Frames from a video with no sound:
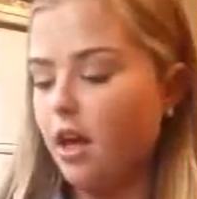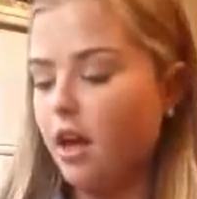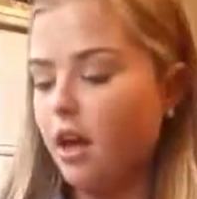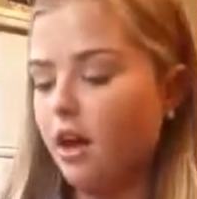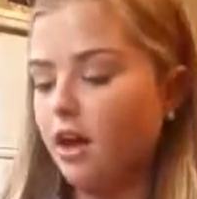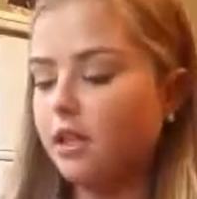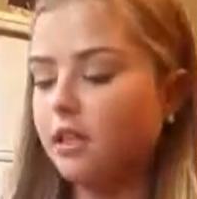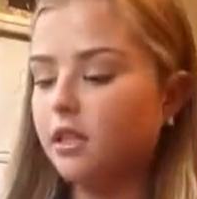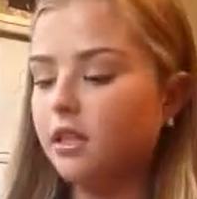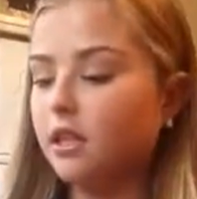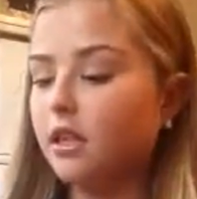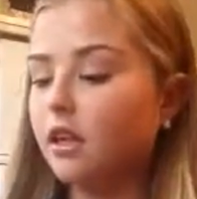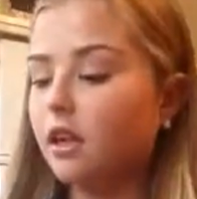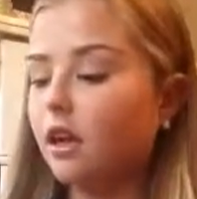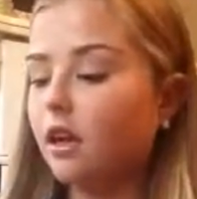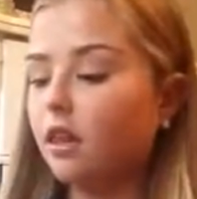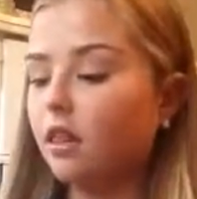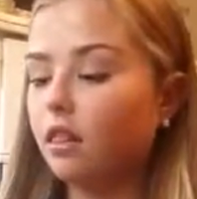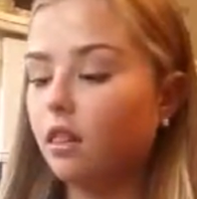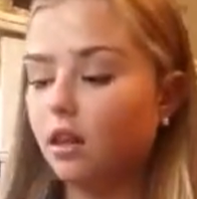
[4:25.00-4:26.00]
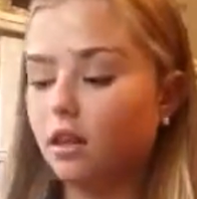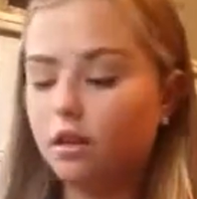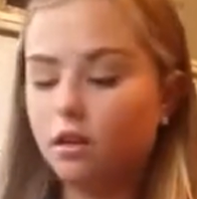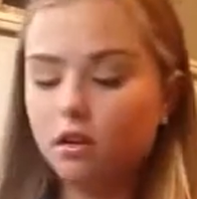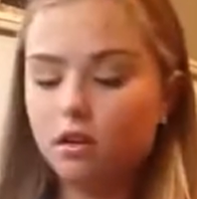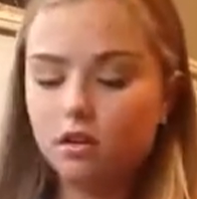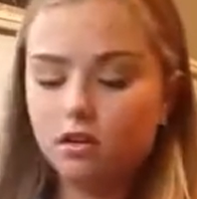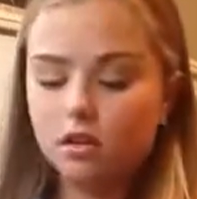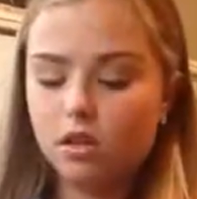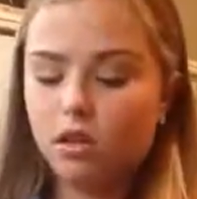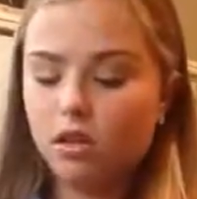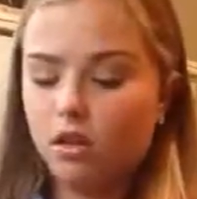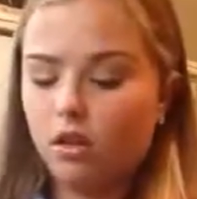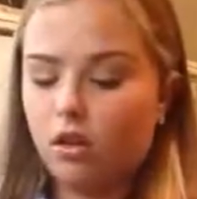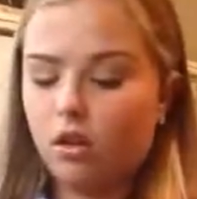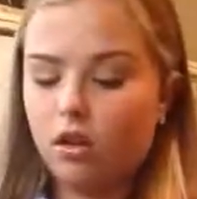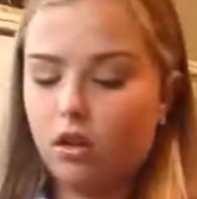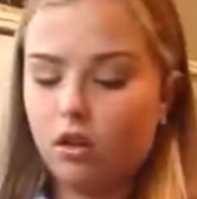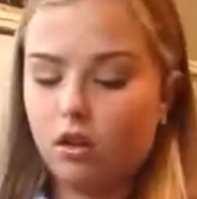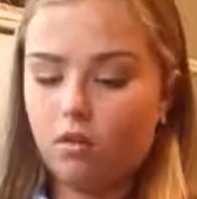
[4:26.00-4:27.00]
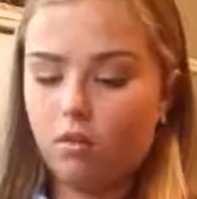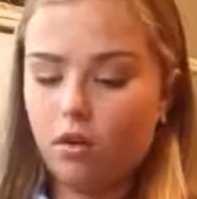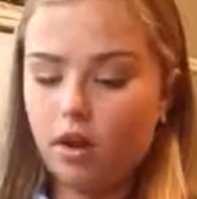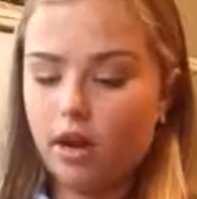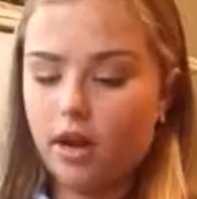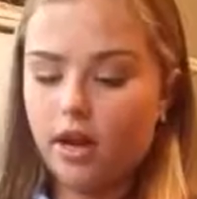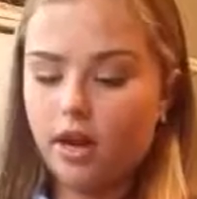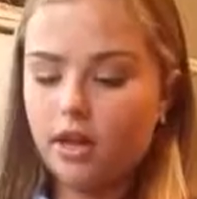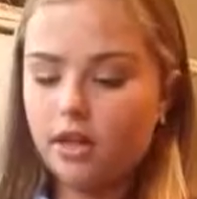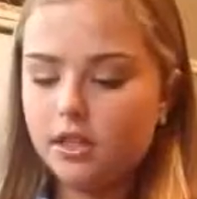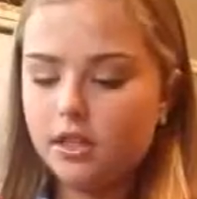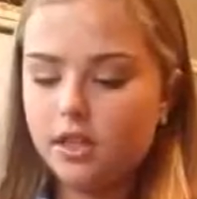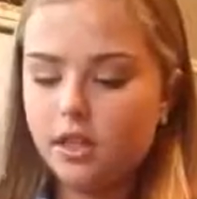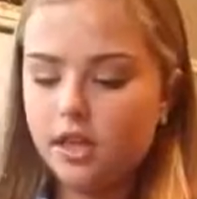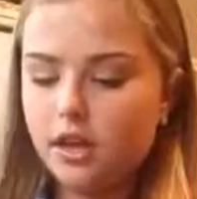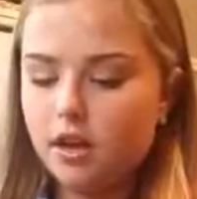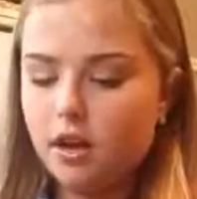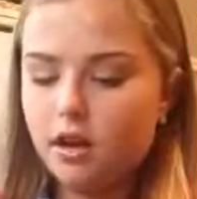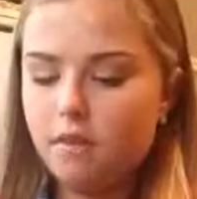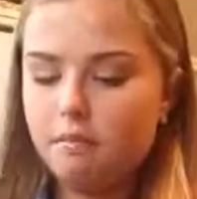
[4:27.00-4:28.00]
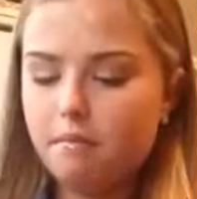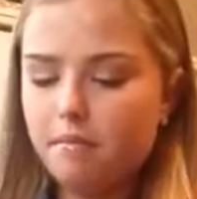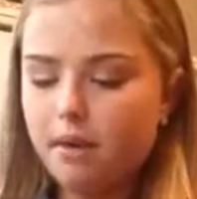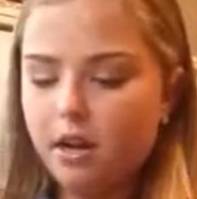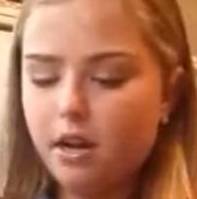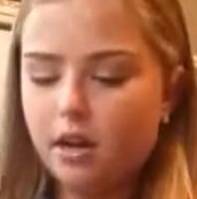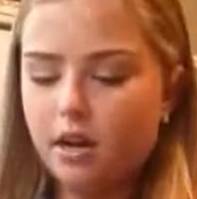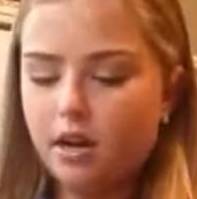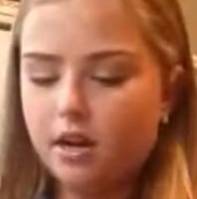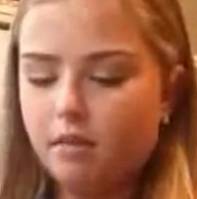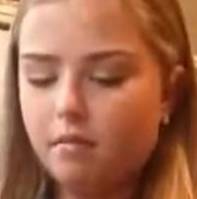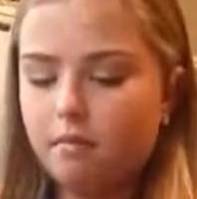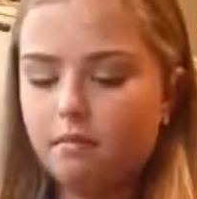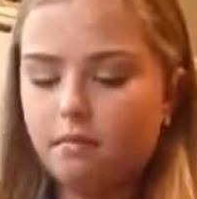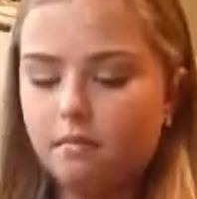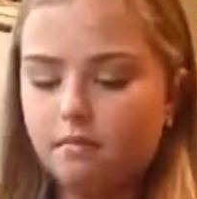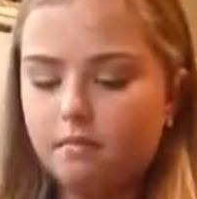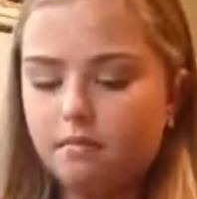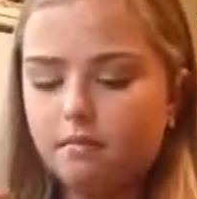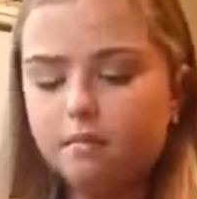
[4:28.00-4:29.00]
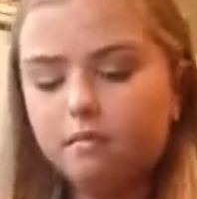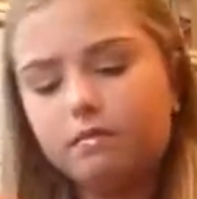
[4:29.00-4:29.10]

and a little goes a long way, and it's a medium,